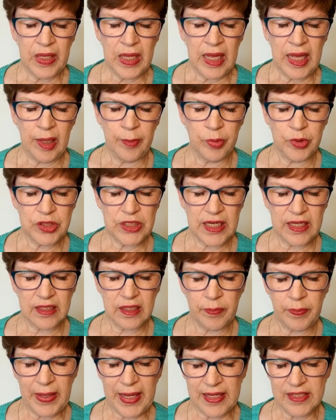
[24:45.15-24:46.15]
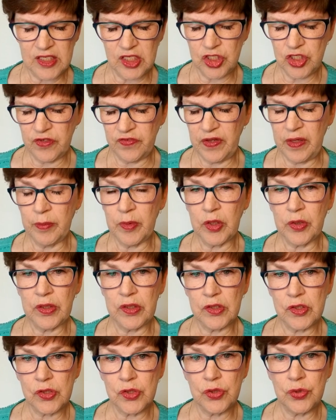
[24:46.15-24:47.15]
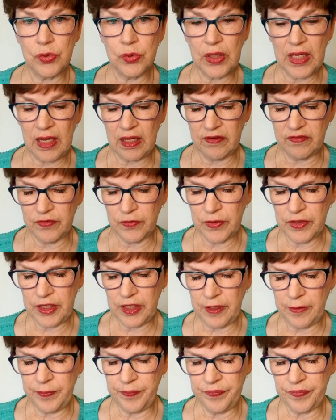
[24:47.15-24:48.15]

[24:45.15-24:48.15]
and protect the passage of immigrants to California.